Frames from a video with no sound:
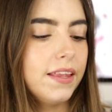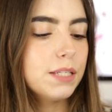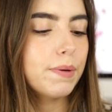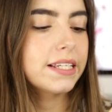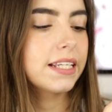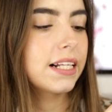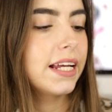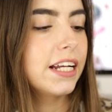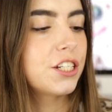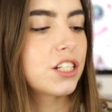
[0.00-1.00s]
This
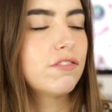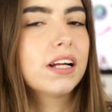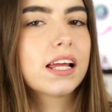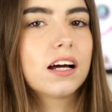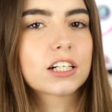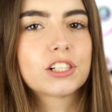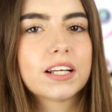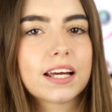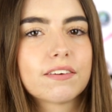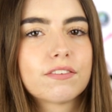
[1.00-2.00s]
basically is just a really luxury
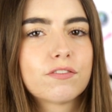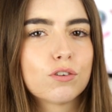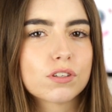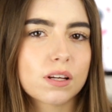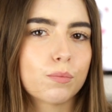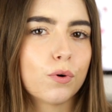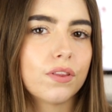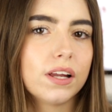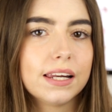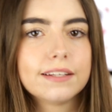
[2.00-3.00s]
gift for someone
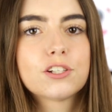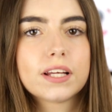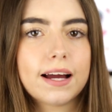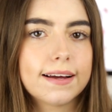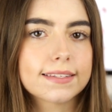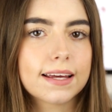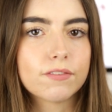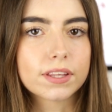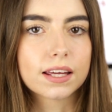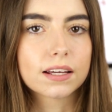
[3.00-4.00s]
that literally has
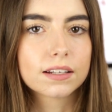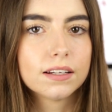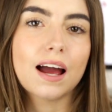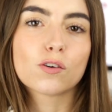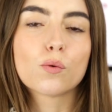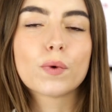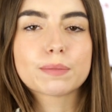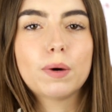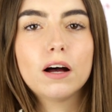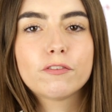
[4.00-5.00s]
everything. Everyone
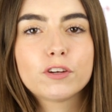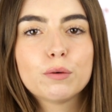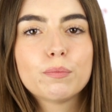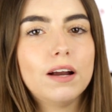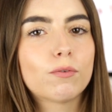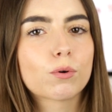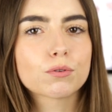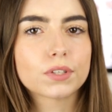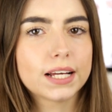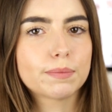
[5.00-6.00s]
wears perfume, but everyone
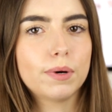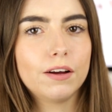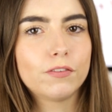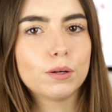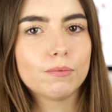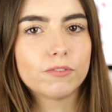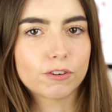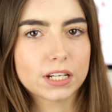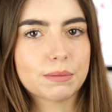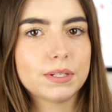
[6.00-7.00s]
also gets perfume for
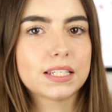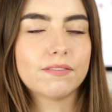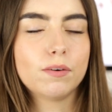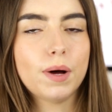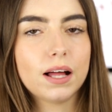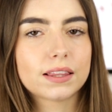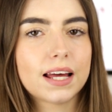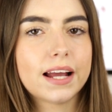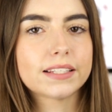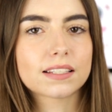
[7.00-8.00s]
Christmas and for
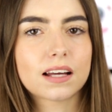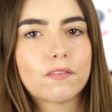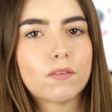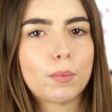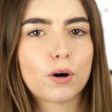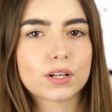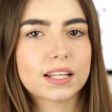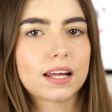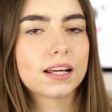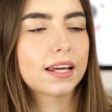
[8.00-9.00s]
birthdays. It's of a bog
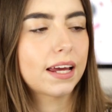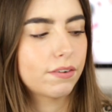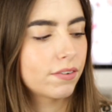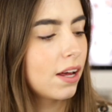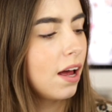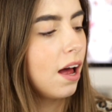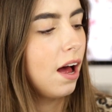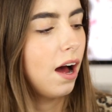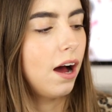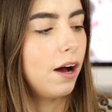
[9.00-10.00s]
standard gift.
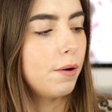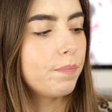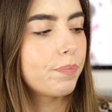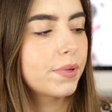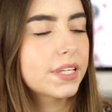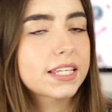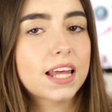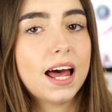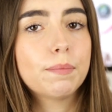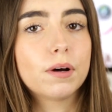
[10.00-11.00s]
Um, but this is
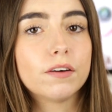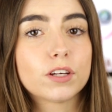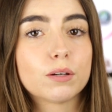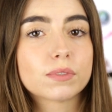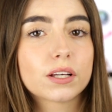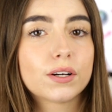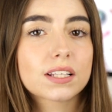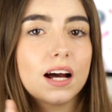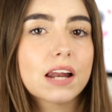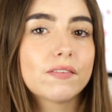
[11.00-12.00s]
a hair perfume, so it's
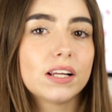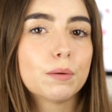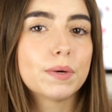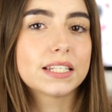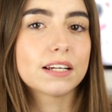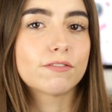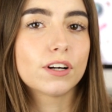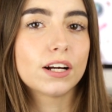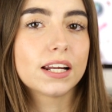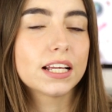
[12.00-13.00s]
kind of a little bit
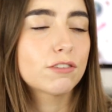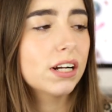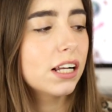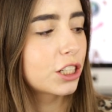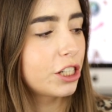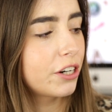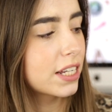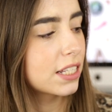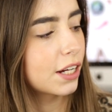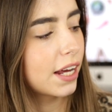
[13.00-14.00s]
different. It's really
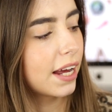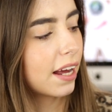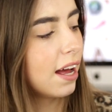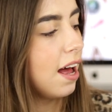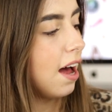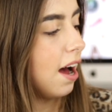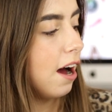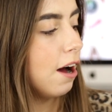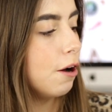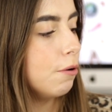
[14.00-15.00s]
luxurious looking,
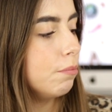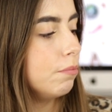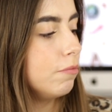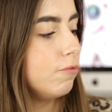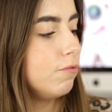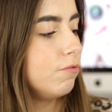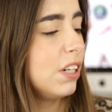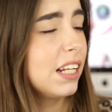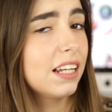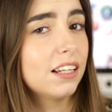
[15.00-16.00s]
um,
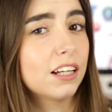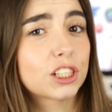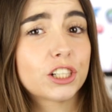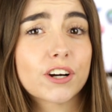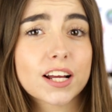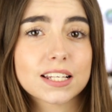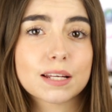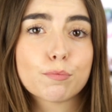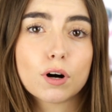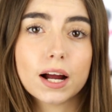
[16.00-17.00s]
really
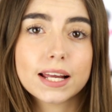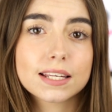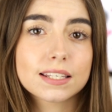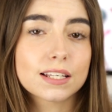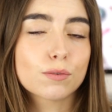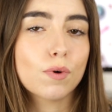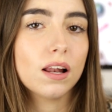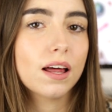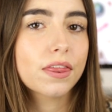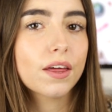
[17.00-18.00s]
luxuriously priced as
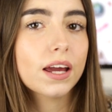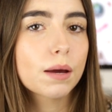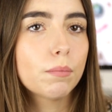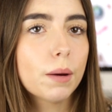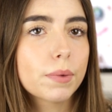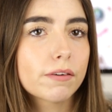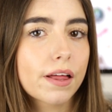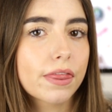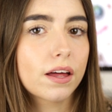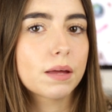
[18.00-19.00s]
well. I think it might be
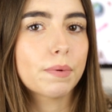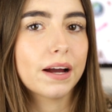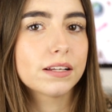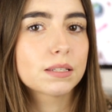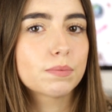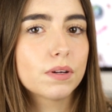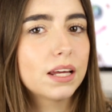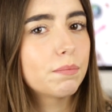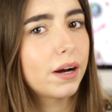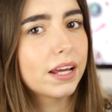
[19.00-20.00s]
around £30, but
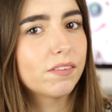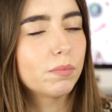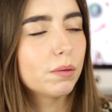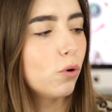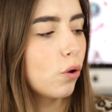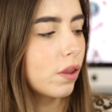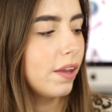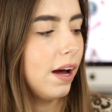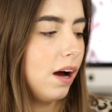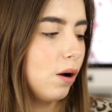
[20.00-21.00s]
it might even be more than
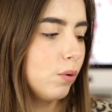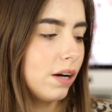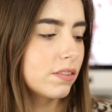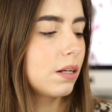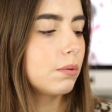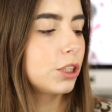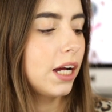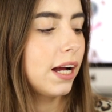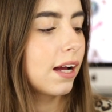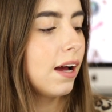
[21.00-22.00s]
that. I will have to double
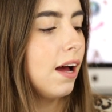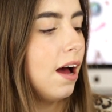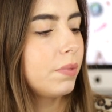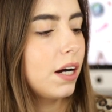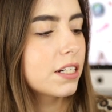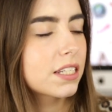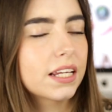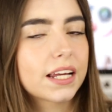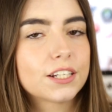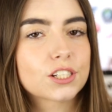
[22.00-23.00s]
check. But I just
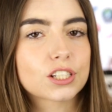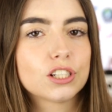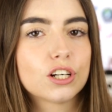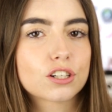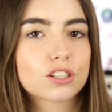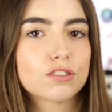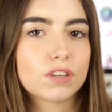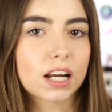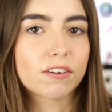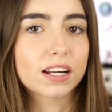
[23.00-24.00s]
think it just looks
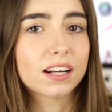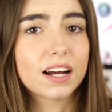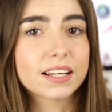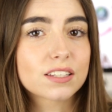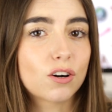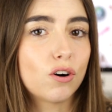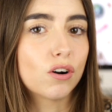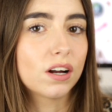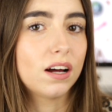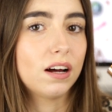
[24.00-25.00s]
really, really nice
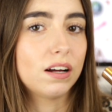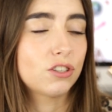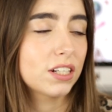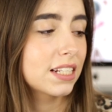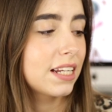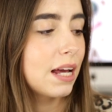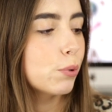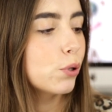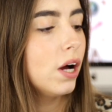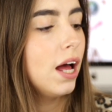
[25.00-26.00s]
on a dressing
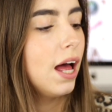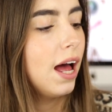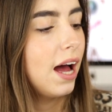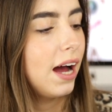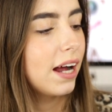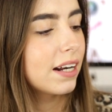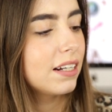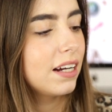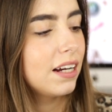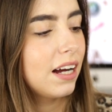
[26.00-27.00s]
table.
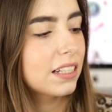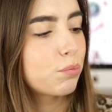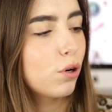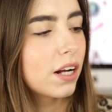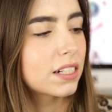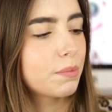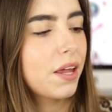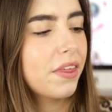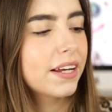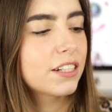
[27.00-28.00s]
And as a product, I
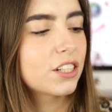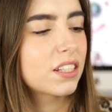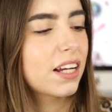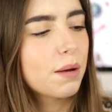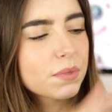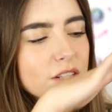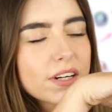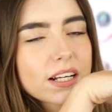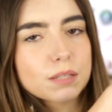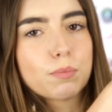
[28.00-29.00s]
mean, I think it just, it comes in a
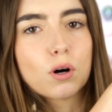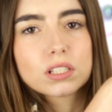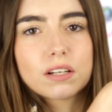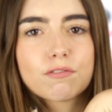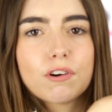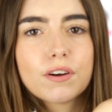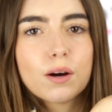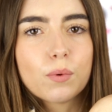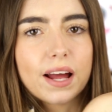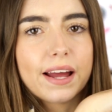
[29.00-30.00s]
really nice box. I've thrown
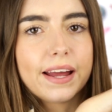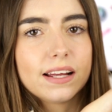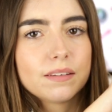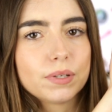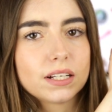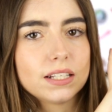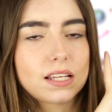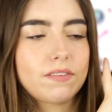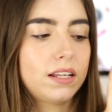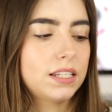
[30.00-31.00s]
it away
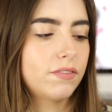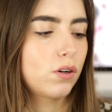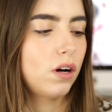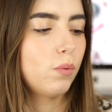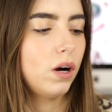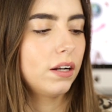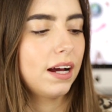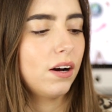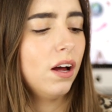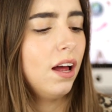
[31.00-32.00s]
because I've had this for quite a while
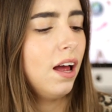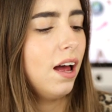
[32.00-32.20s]
now.